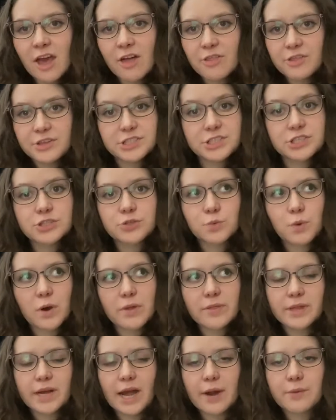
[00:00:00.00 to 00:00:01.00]
This is the
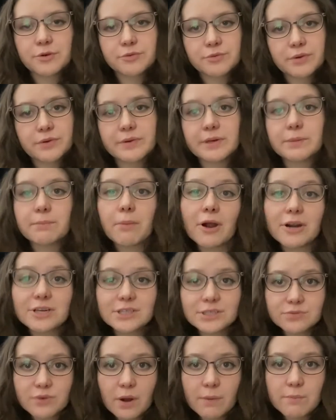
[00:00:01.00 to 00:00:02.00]
one that I would reread
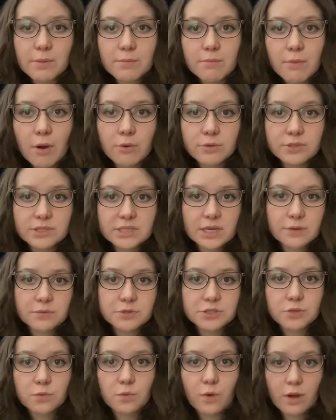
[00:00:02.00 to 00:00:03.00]
parts from the most. It
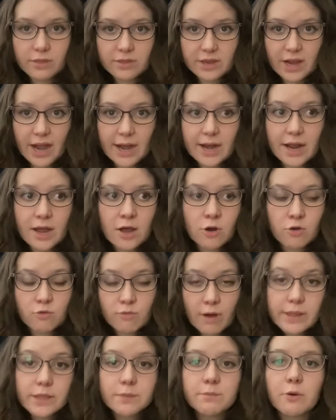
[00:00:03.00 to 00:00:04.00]
was the one that I
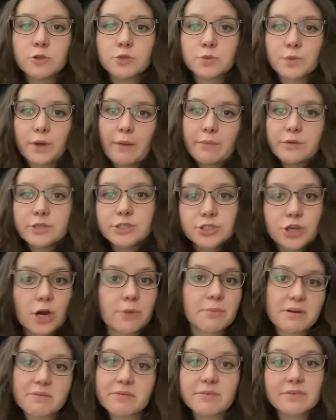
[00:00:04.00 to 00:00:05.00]
read the most when I would start
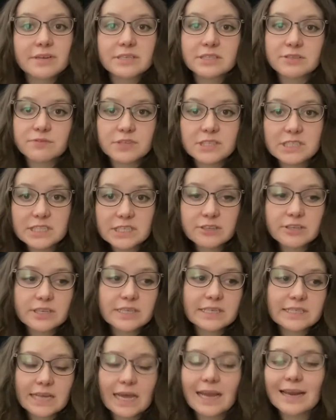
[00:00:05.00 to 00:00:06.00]
my rereads of the
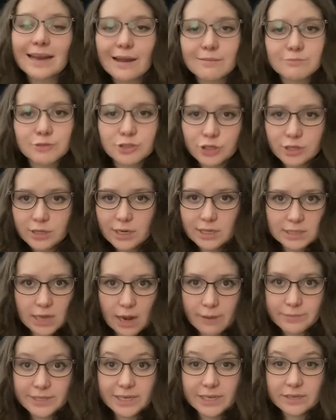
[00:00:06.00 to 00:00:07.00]
series, and I'm sure at
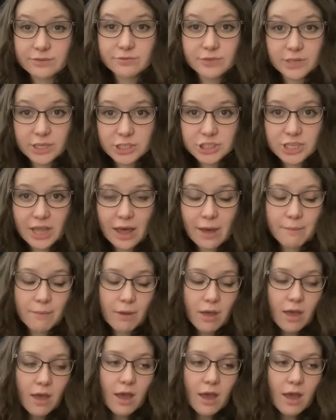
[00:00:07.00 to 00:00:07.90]
times I didn't finish them.